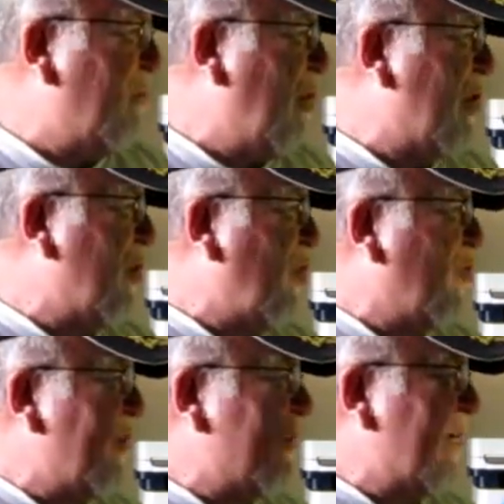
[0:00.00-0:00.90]
book
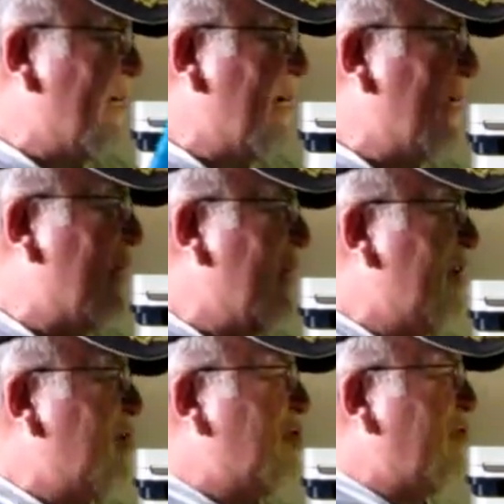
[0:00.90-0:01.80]
on, once again,
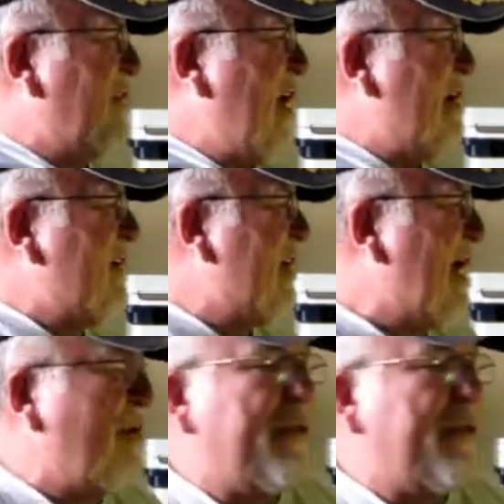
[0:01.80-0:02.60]
surviving out